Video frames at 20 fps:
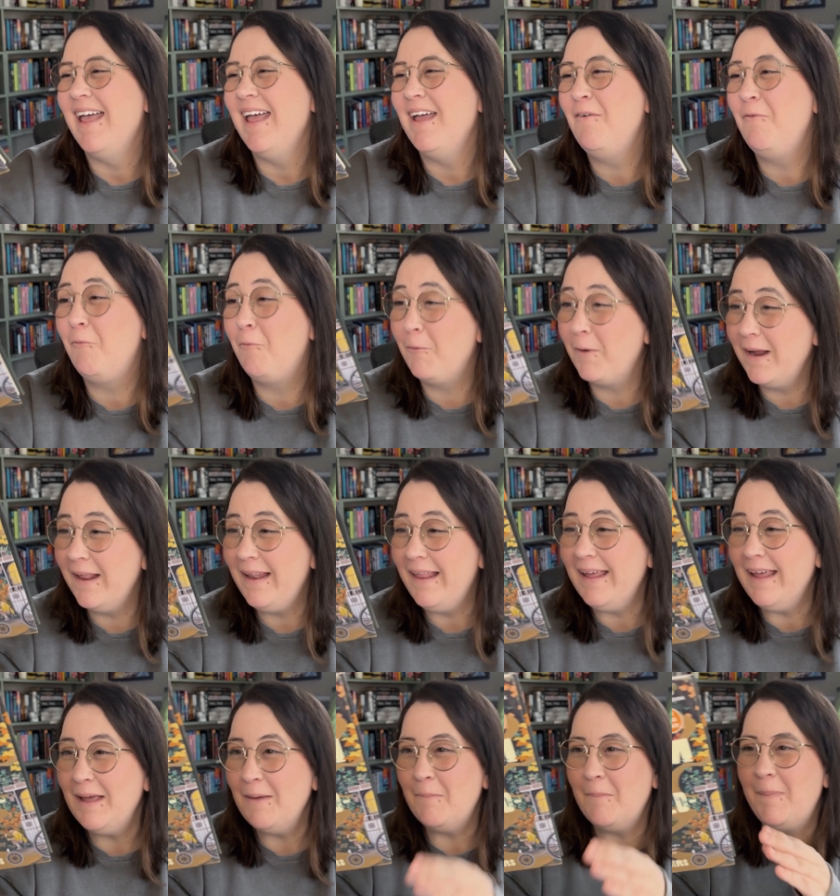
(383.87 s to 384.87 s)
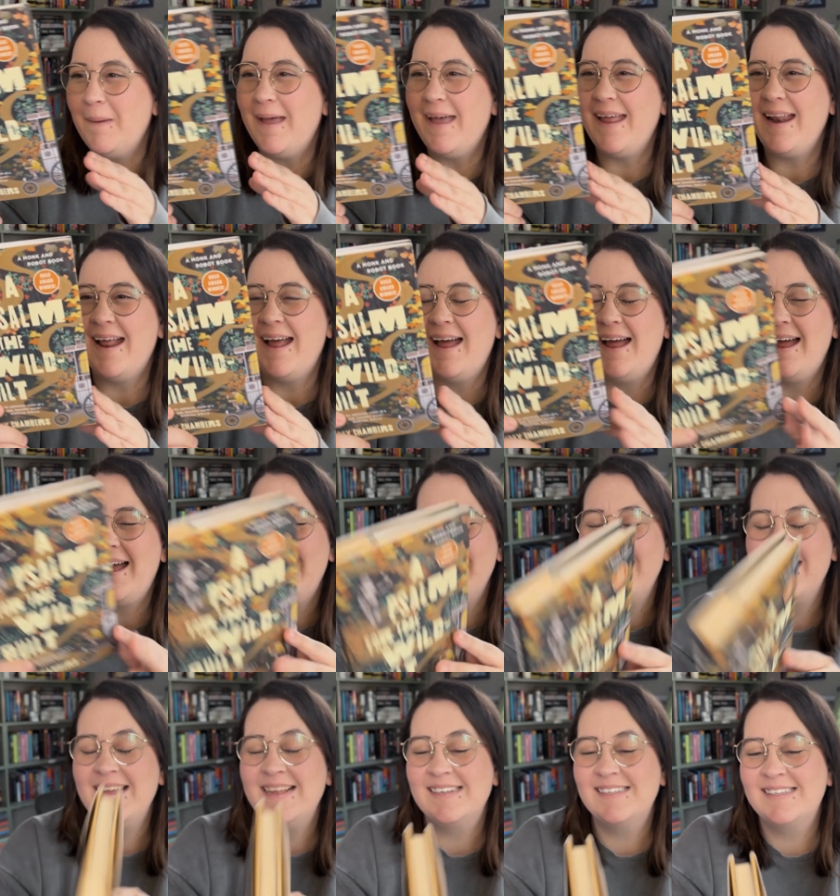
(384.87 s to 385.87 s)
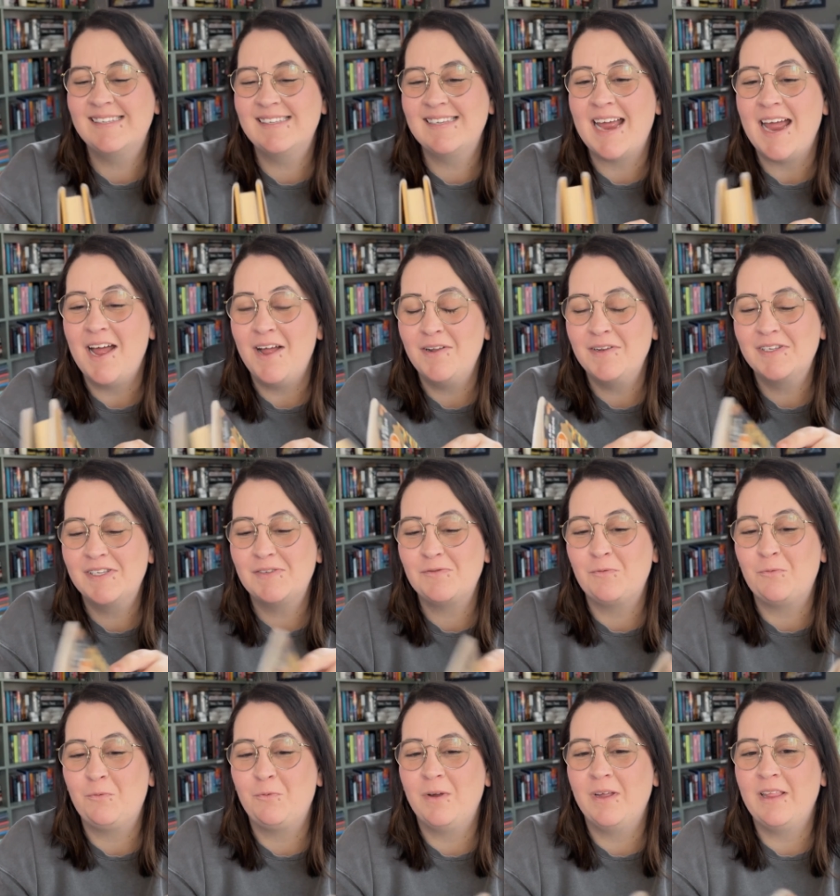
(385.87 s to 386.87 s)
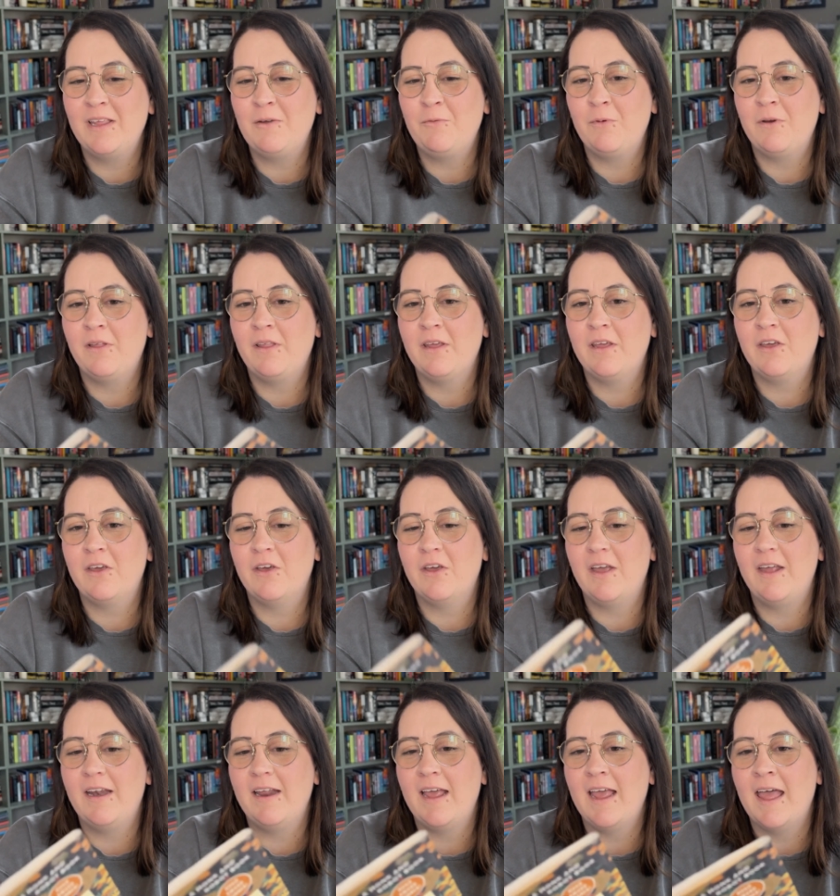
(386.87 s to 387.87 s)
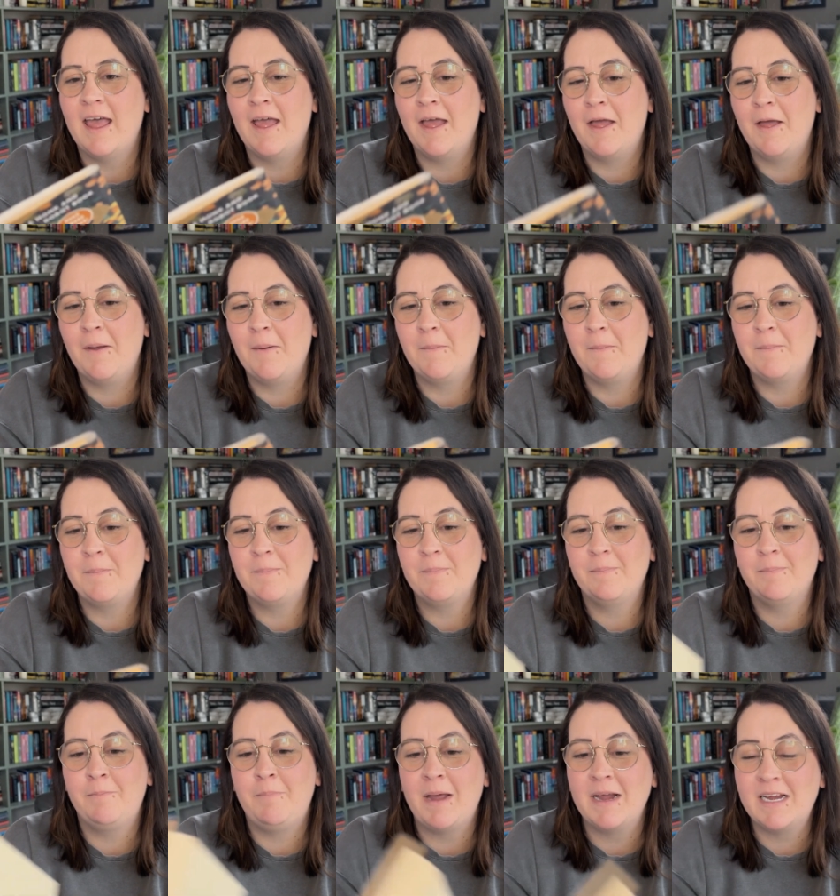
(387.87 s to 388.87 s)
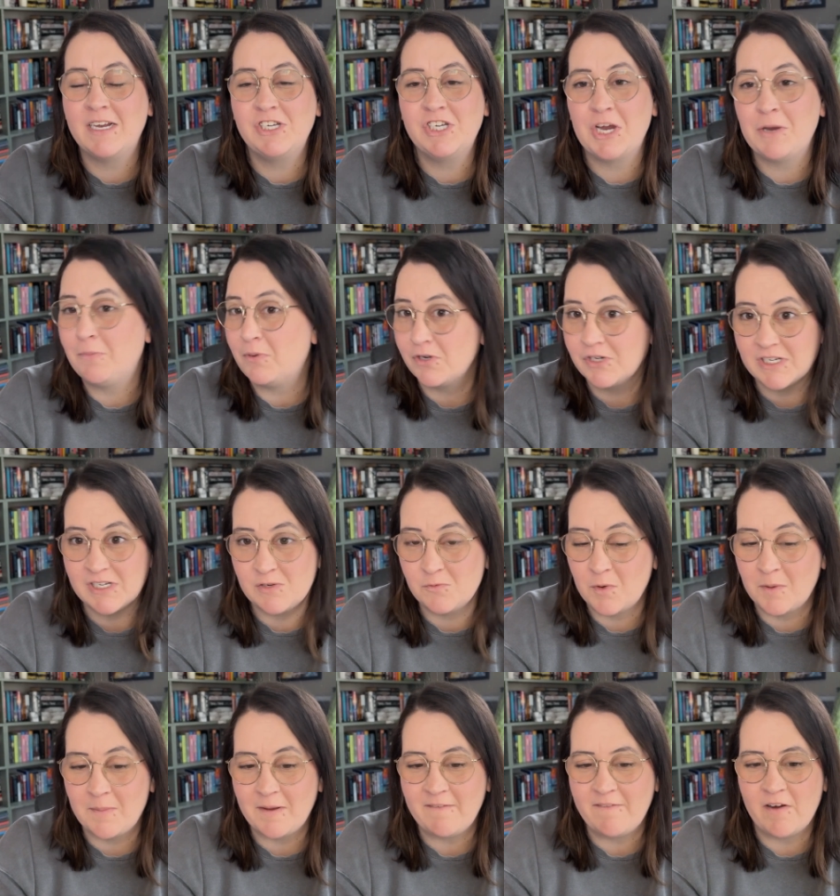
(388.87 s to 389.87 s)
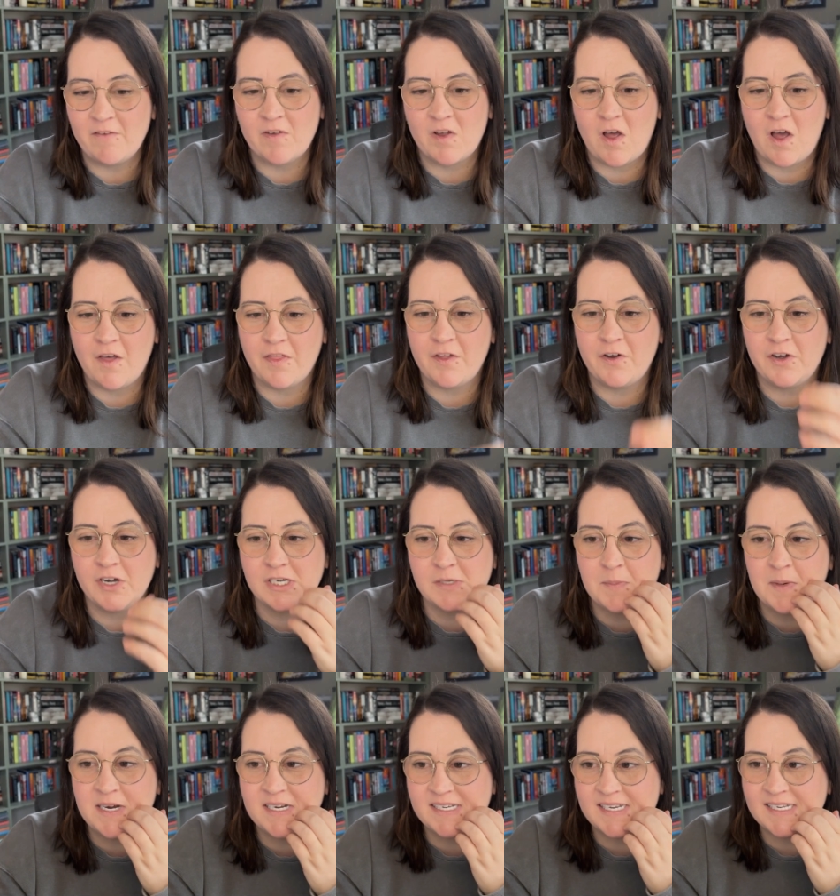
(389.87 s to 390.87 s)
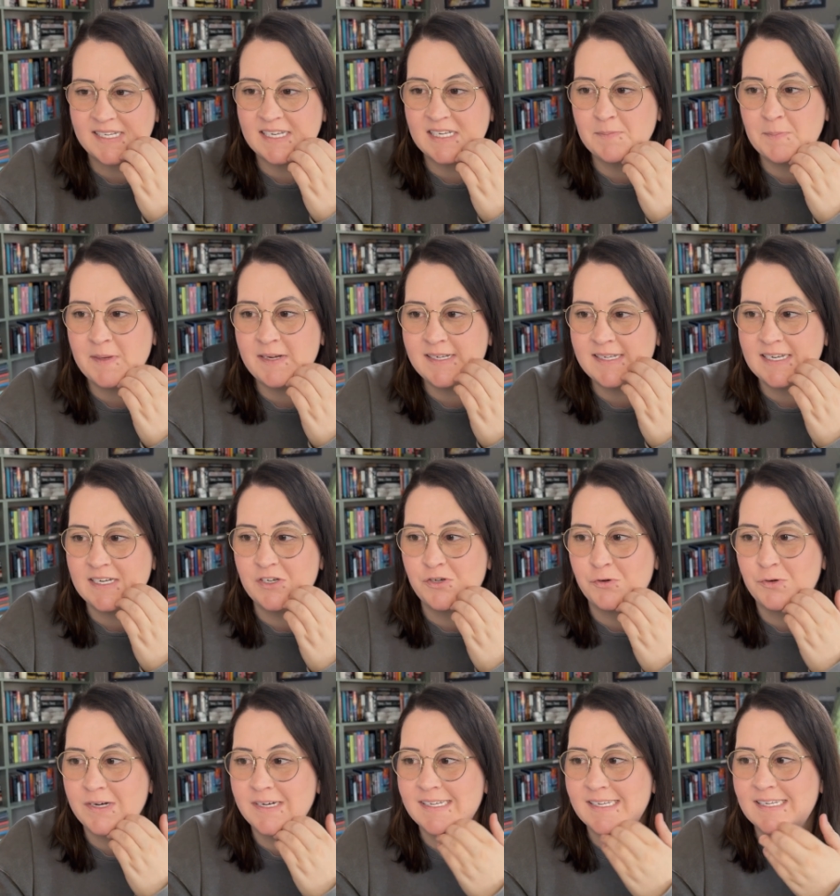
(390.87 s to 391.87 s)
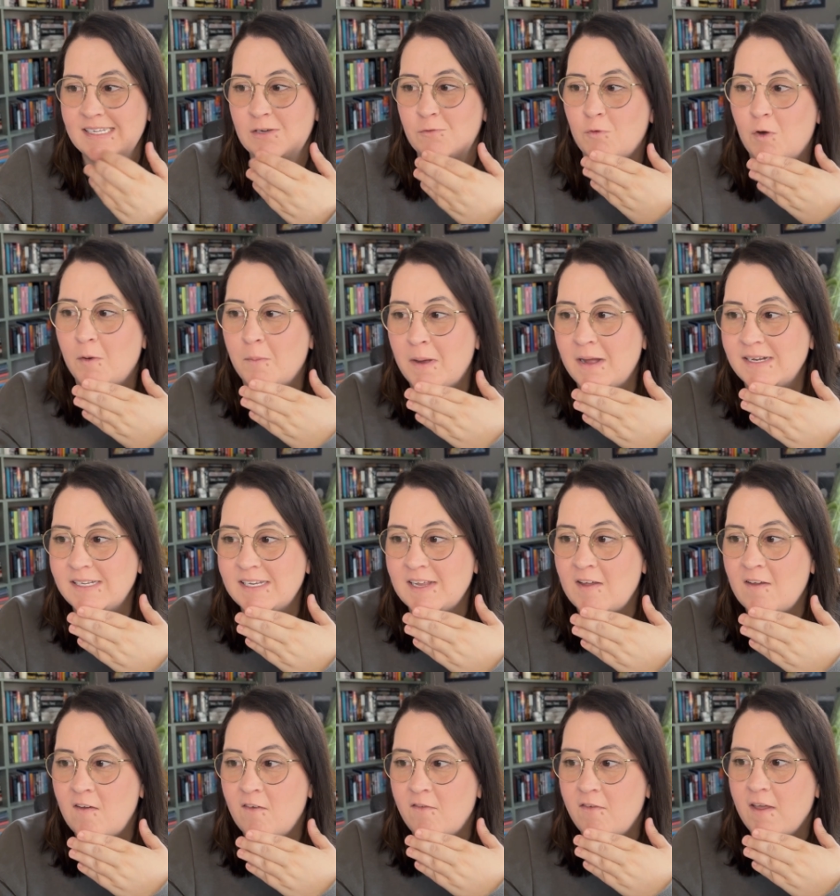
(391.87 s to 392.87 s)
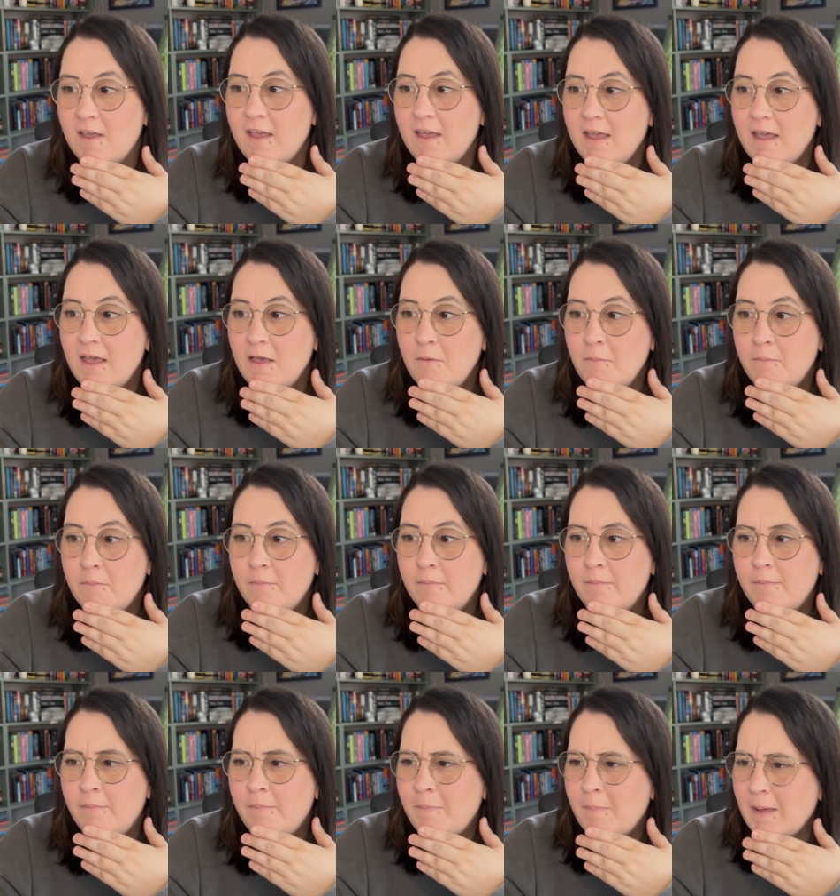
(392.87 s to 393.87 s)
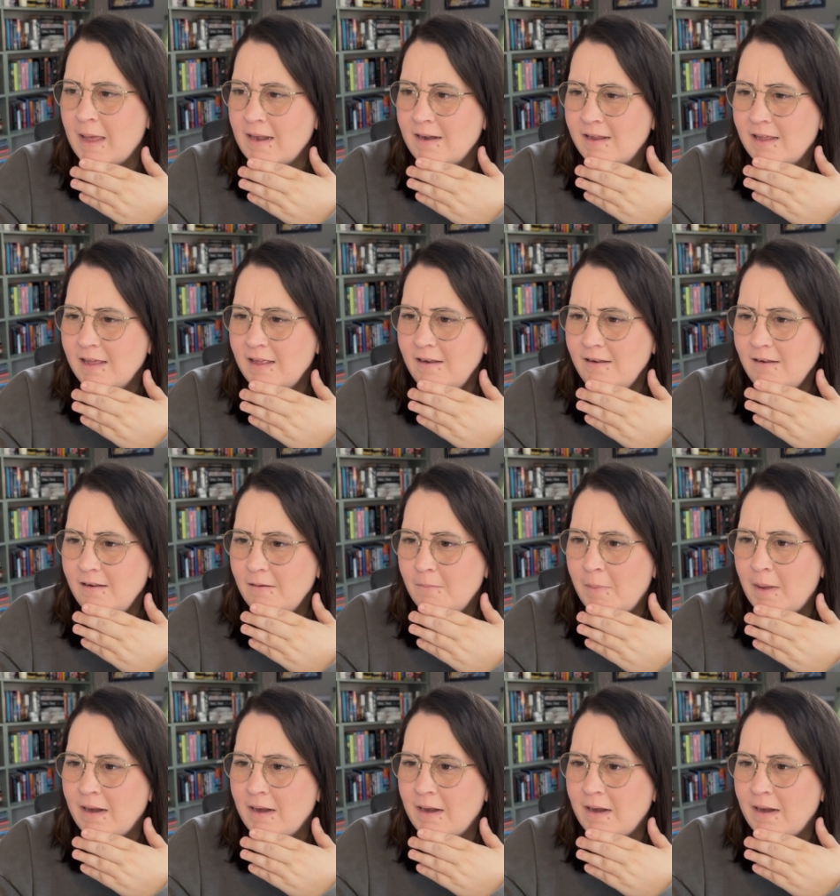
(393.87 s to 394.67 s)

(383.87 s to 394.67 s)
really, but it sounds really, really good. Becky Chambers is one of my favorite authors, but it says it's been centuries since the robots of Pengan